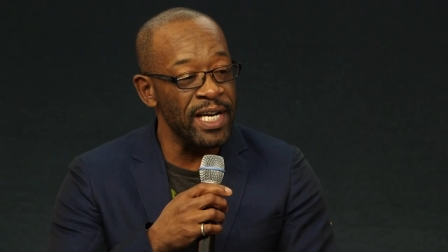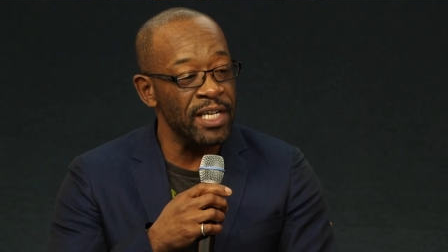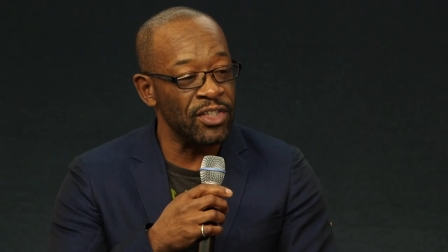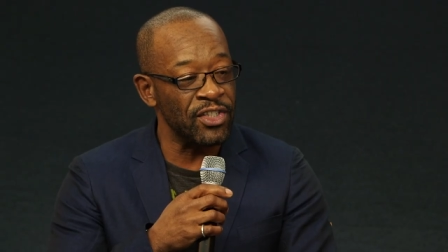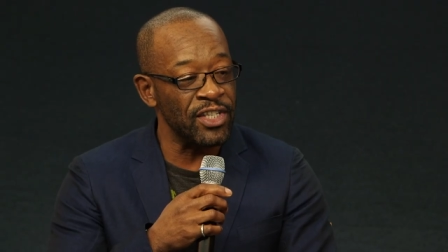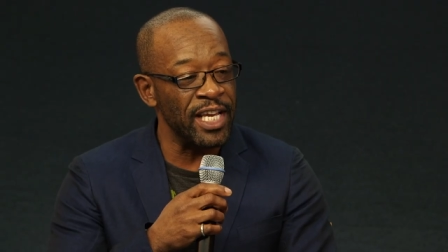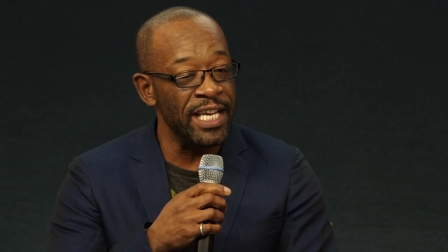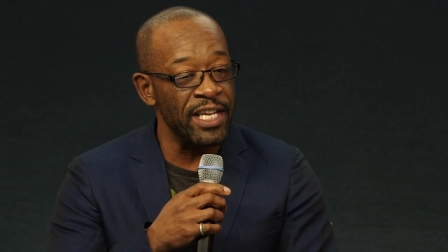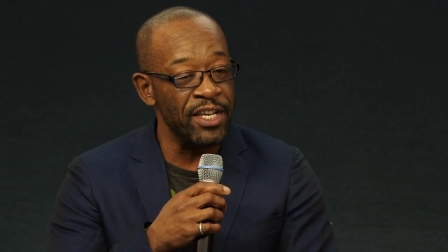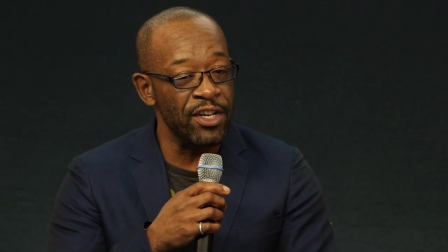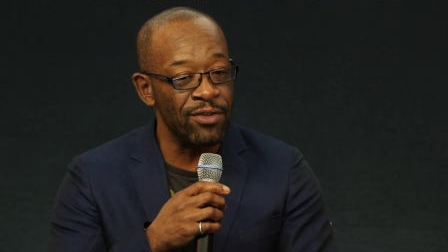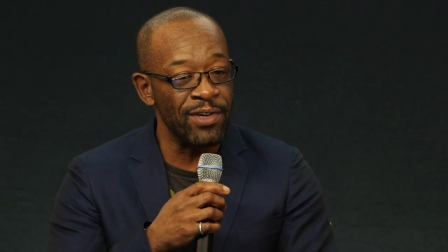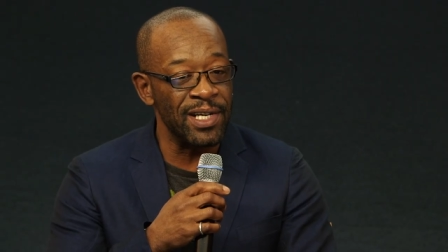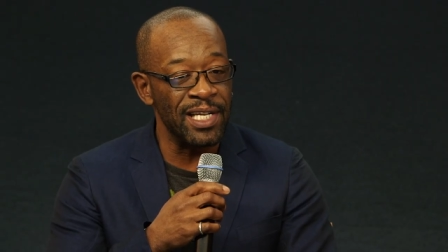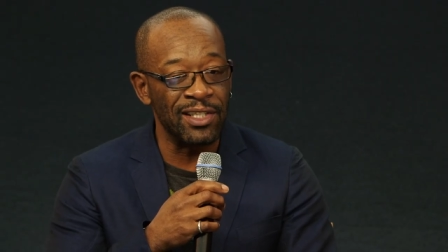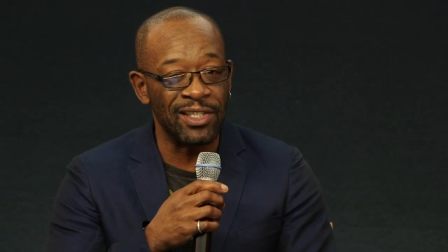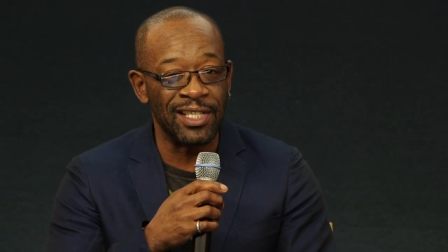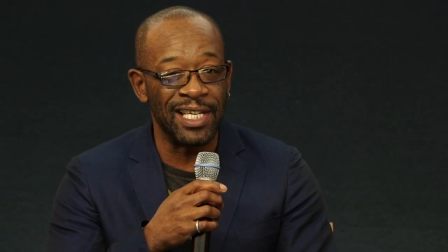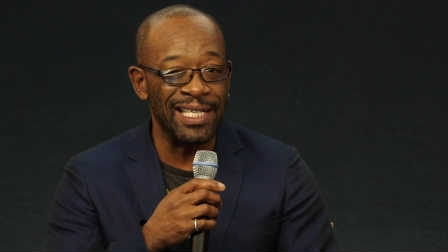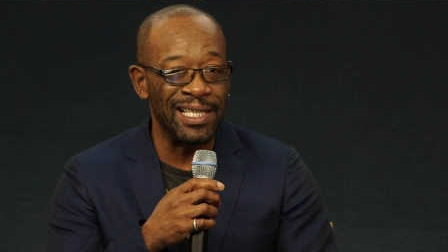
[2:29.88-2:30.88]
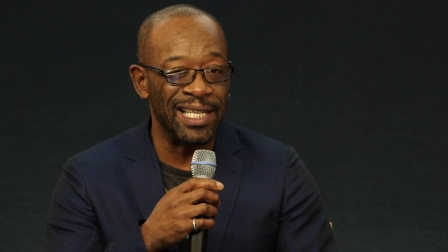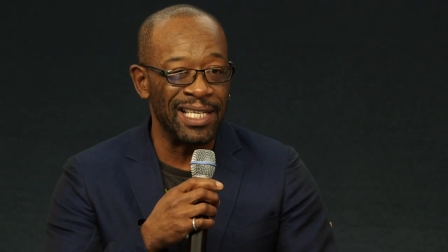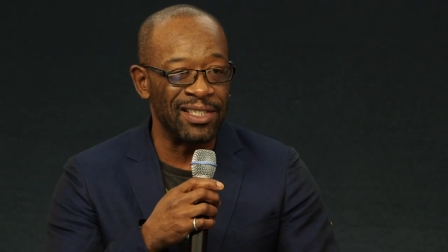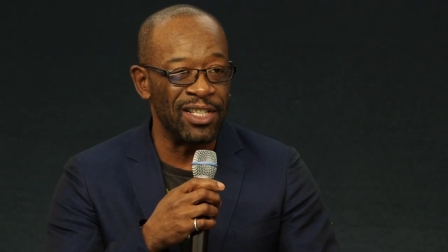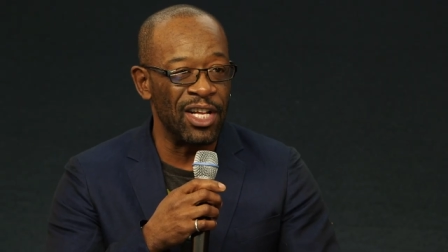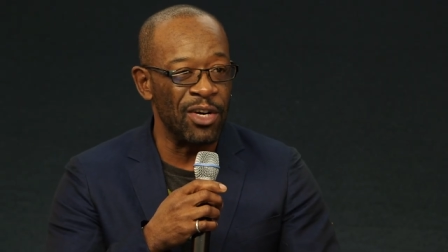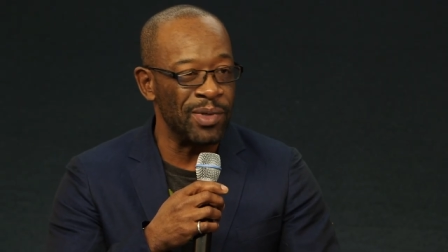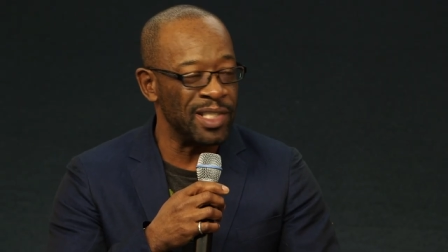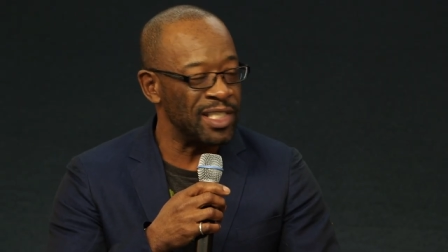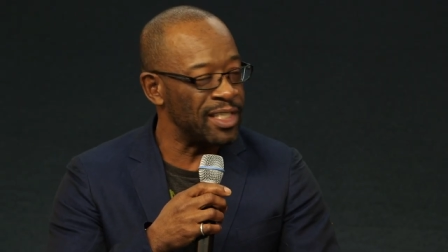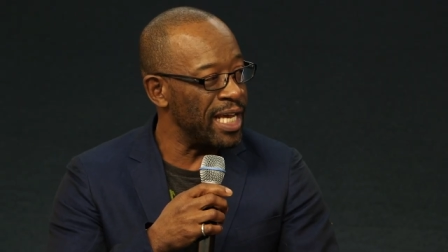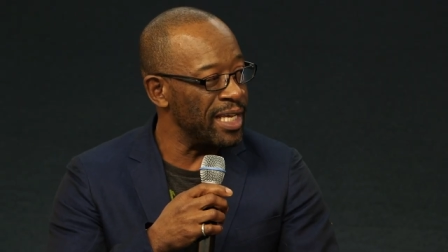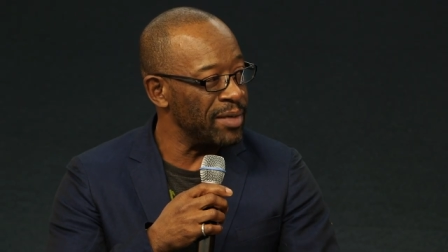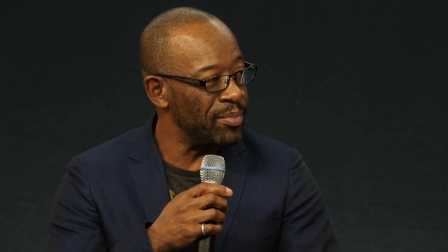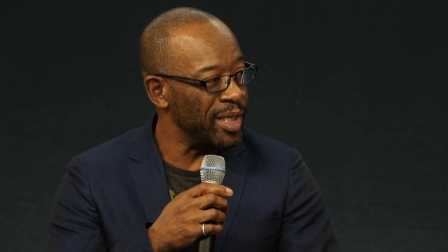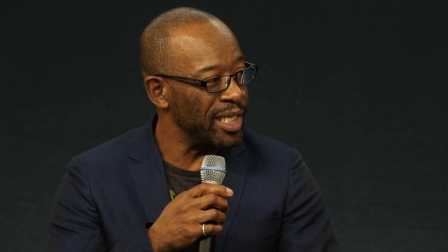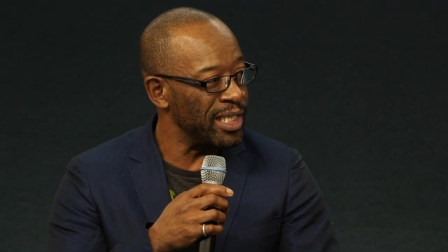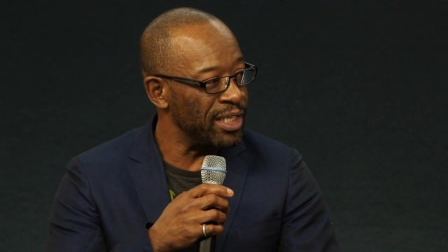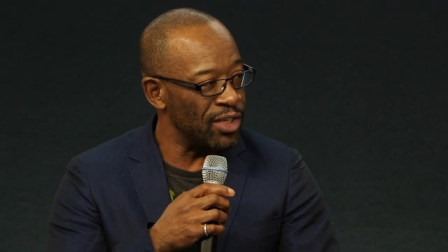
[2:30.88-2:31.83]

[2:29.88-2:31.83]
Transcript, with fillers: in a scene, you're in a scene. There's no escaping.